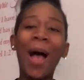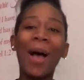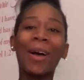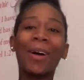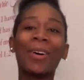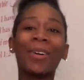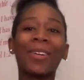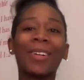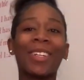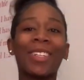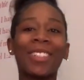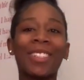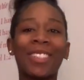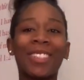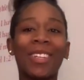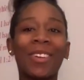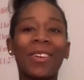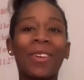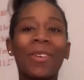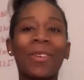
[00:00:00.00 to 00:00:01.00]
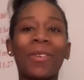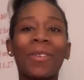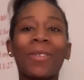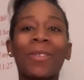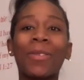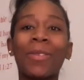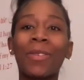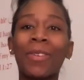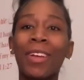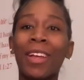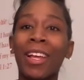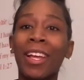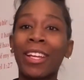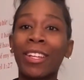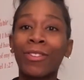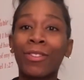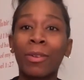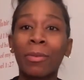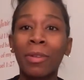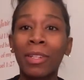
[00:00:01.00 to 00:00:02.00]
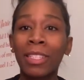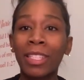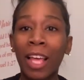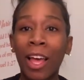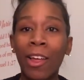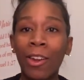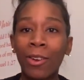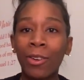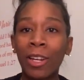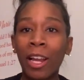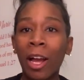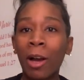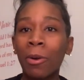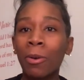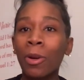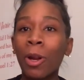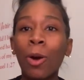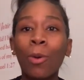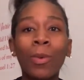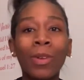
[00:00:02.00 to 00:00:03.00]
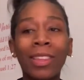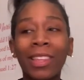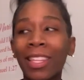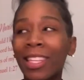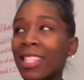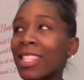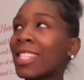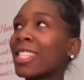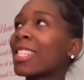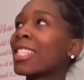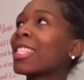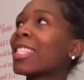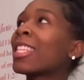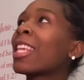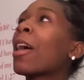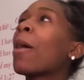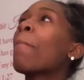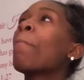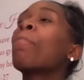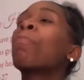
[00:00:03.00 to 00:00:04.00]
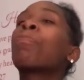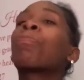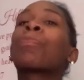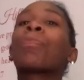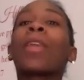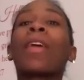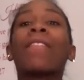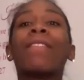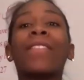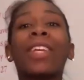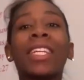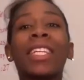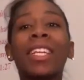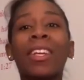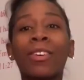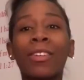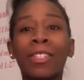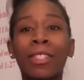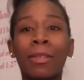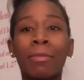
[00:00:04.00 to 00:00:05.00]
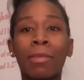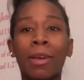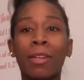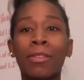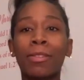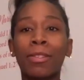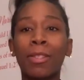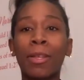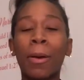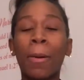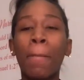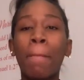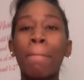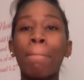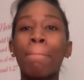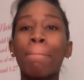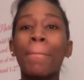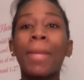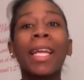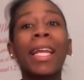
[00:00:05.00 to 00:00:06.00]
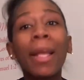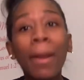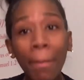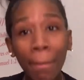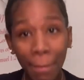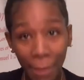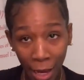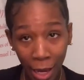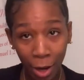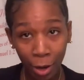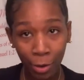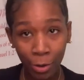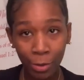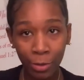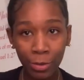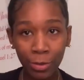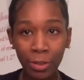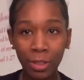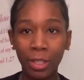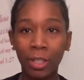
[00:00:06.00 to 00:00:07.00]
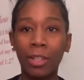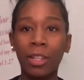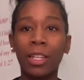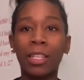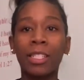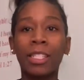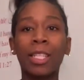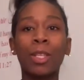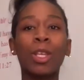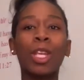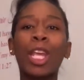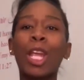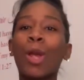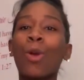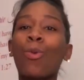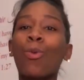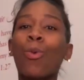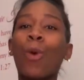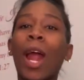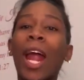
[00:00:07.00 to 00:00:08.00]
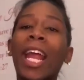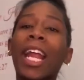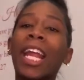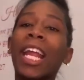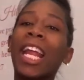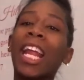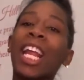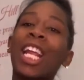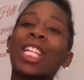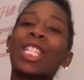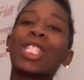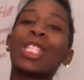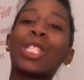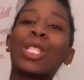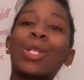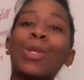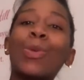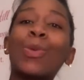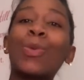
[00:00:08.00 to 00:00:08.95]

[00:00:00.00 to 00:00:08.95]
okay so as from the title y'all know what this video is about to be about so let's get right into